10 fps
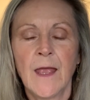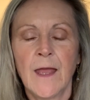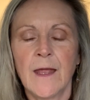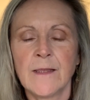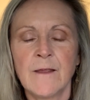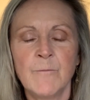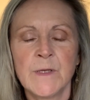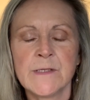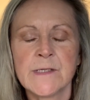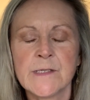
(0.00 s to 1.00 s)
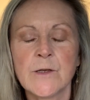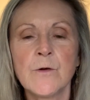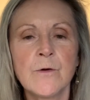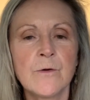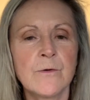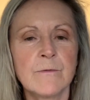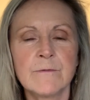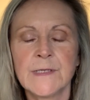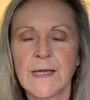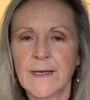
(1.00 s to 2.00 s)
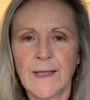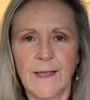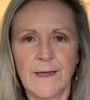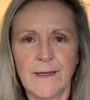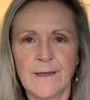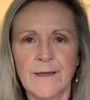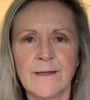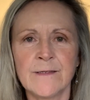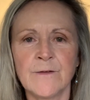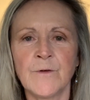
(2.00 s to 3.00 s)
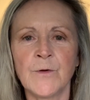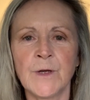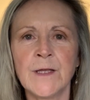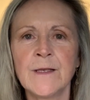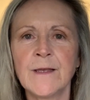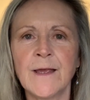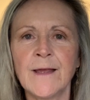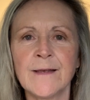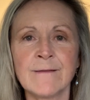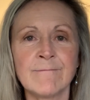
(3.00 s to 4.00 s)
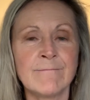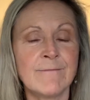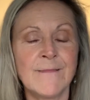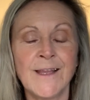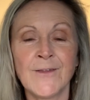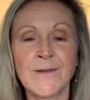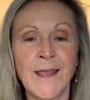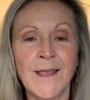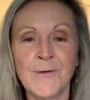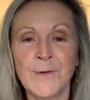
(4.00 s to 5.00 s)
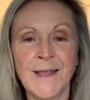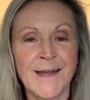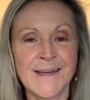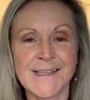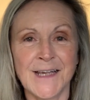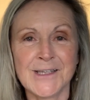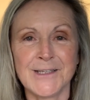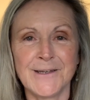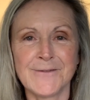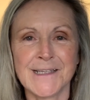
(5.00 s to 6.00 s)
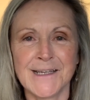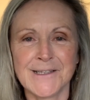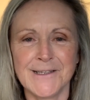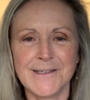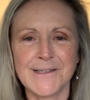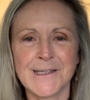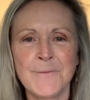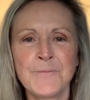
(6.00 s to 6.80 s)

And they've been so dedicated and devoted. And the other day we had a session of sessions.